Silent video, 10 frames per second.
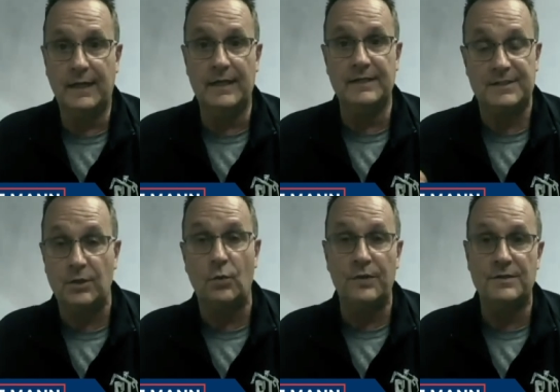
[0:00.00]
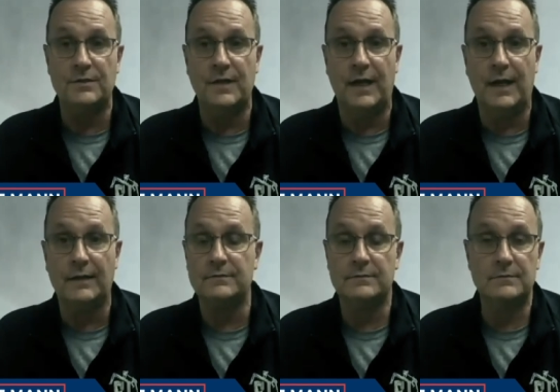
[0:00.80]
And until we do
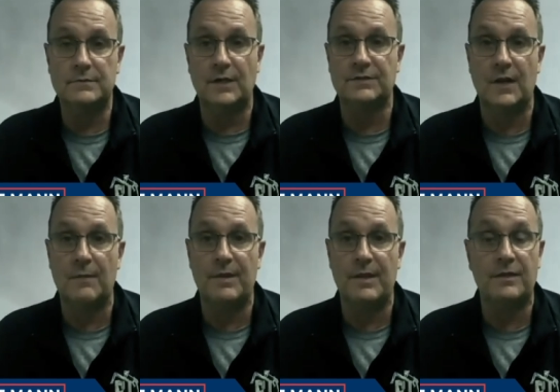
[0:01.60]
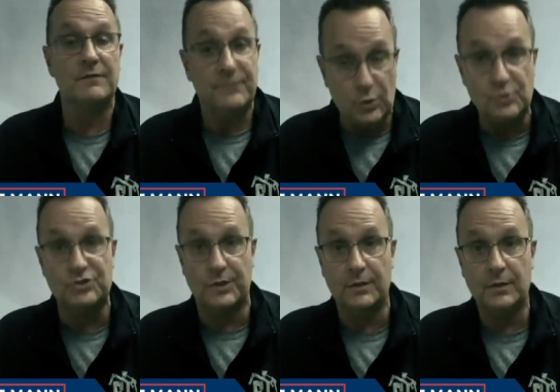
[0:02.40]
that, there's going to be
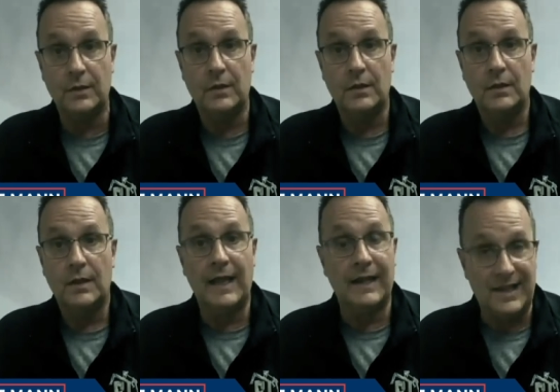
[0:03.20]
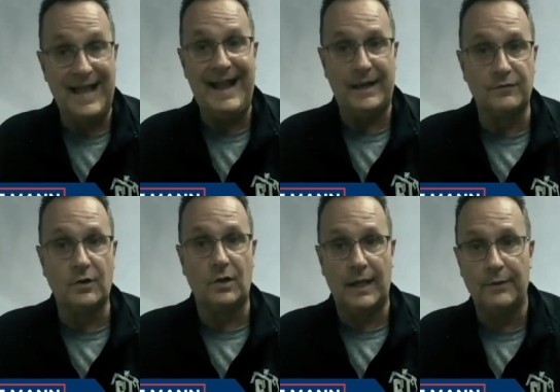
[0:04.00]
confusion and lack of
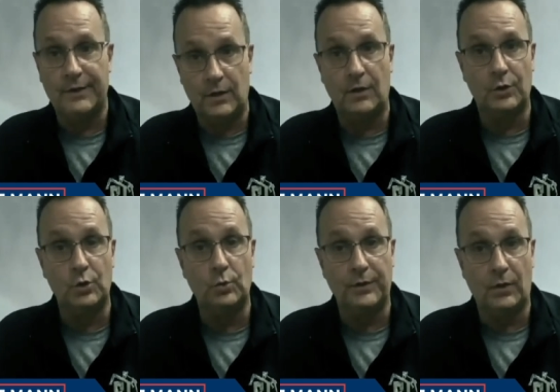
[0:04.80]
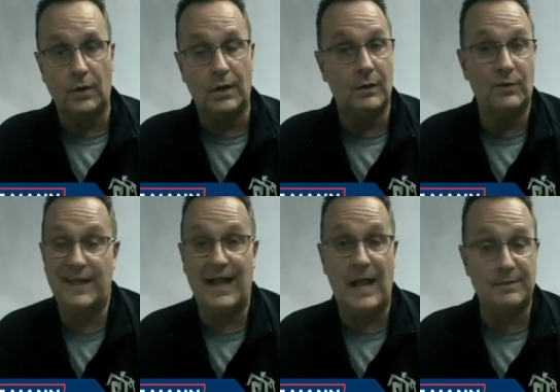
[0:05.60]
clarity on who we are. And when
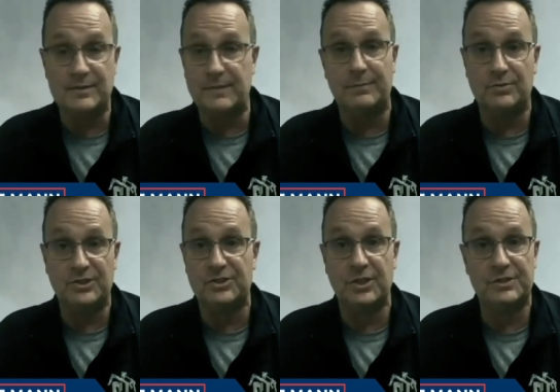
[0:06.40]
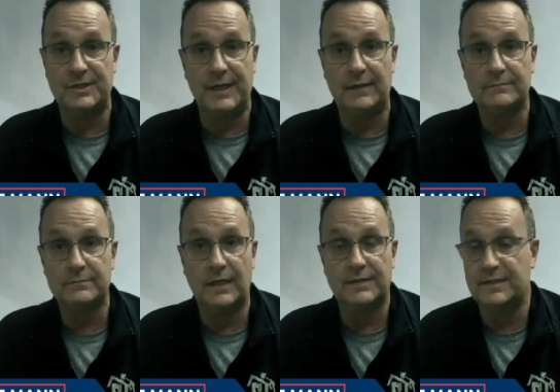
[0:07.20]
that happens, people just shut you down.
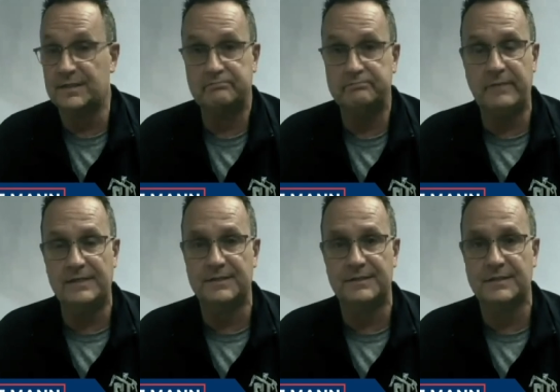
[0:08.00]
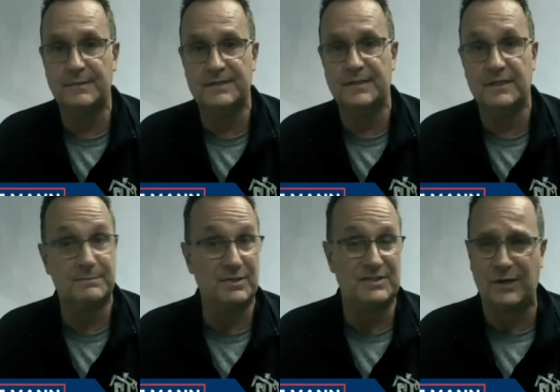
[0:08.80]
They just they just dismiss it. It's
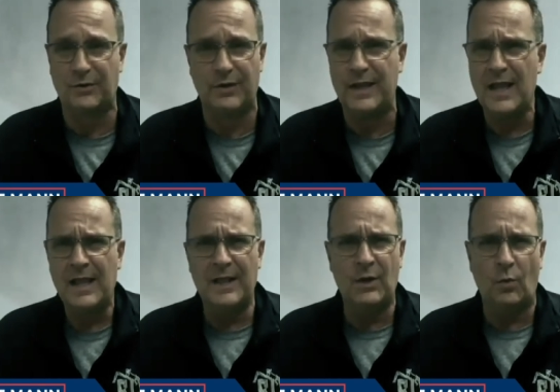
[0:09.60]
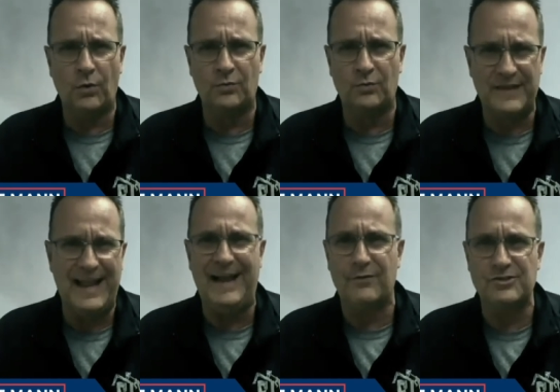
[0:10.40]
particularly in a world where the
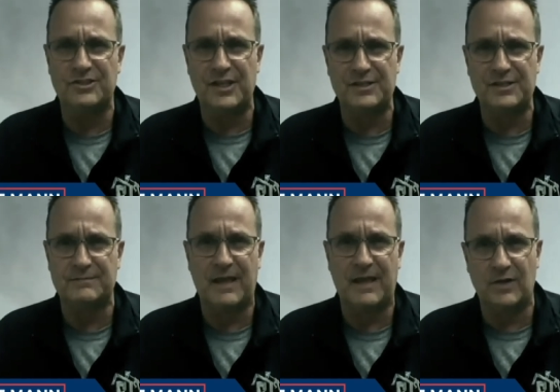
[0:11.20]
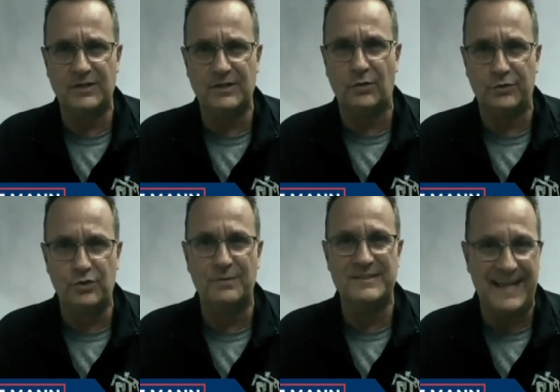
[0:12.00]
average attention span of an adult
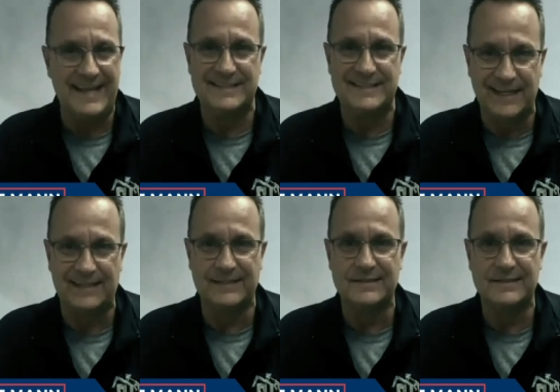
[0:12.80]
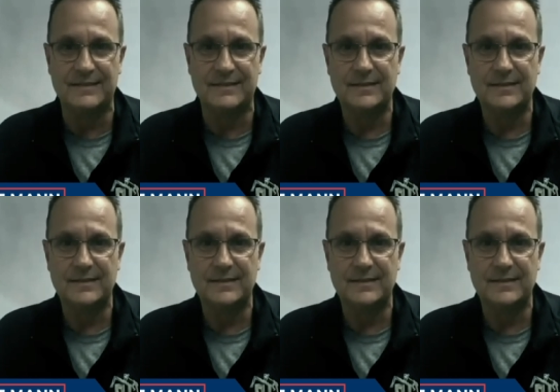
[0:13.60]
human is eight seconds.